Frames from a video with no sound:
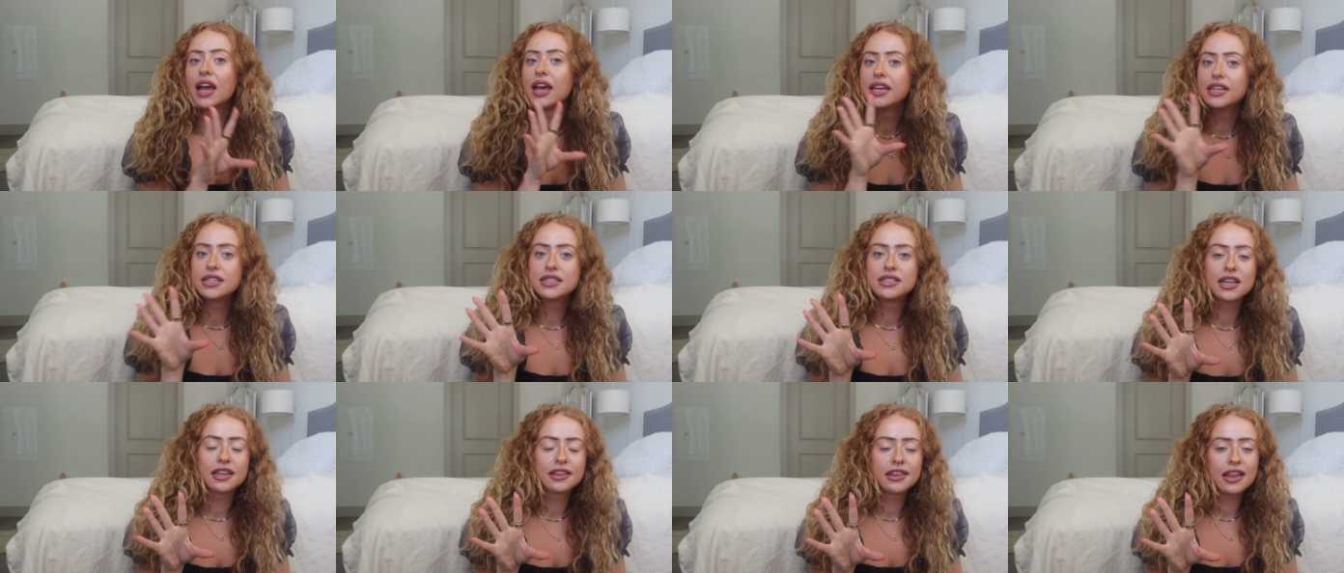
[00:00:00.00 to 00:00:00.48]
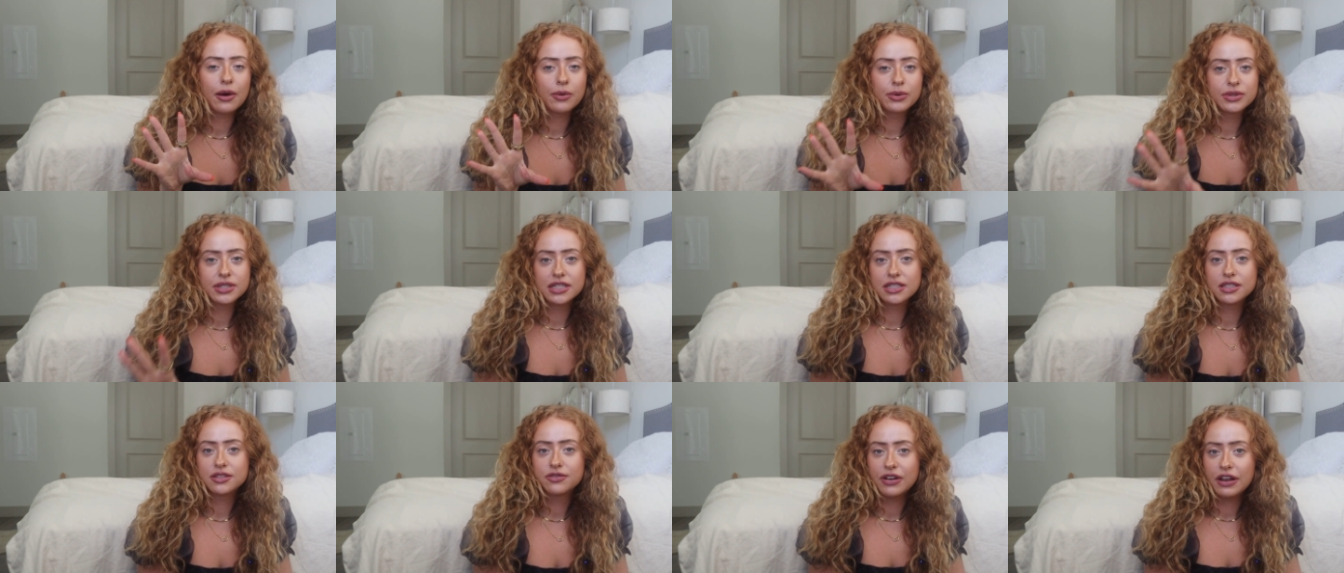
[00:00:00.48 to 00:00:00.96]
He said that
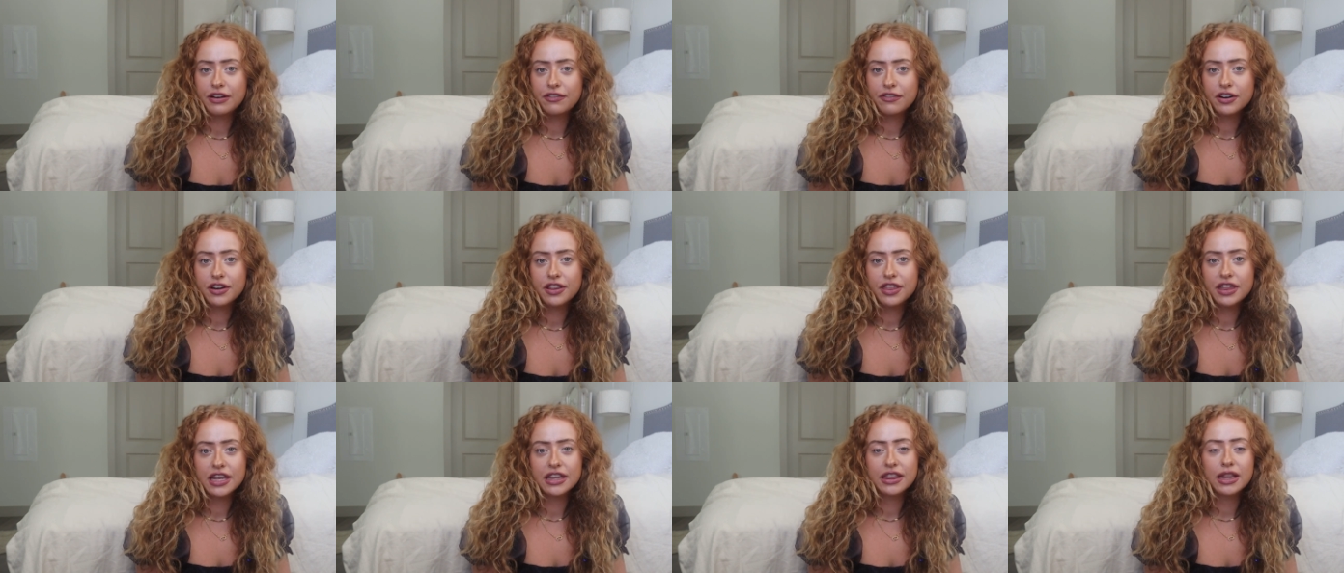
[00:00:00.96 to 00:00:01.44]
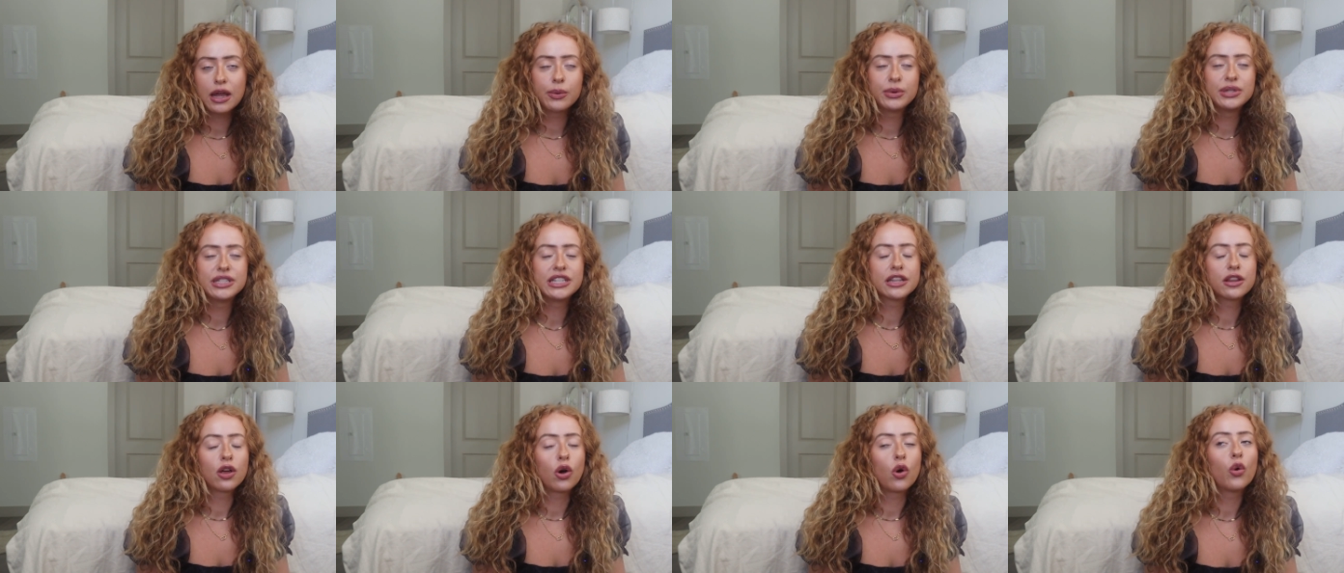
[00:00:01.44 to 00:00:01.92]
was his favorite thing that we
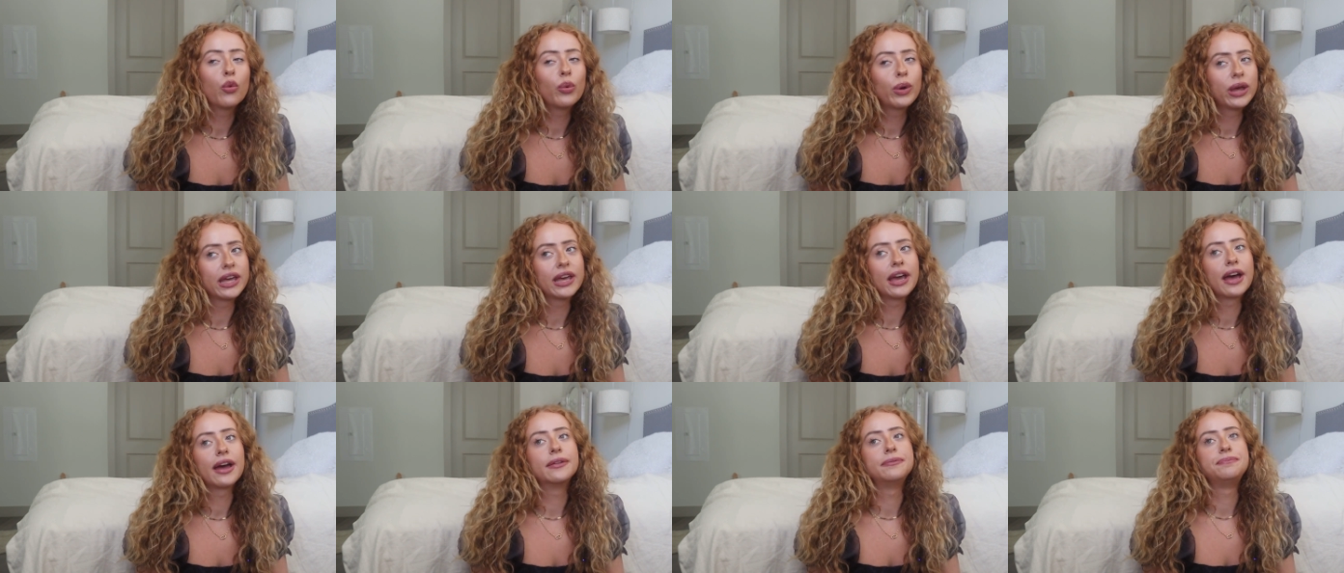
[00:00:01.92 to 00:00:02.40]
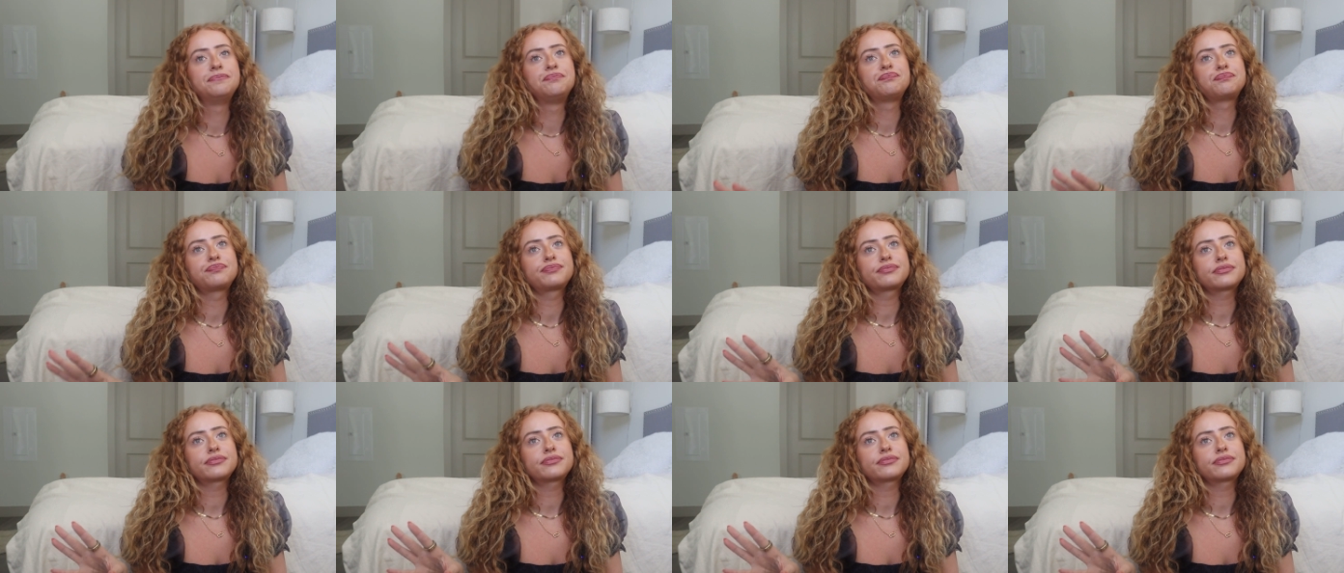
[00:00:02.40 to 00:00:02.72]
did the whole weekend.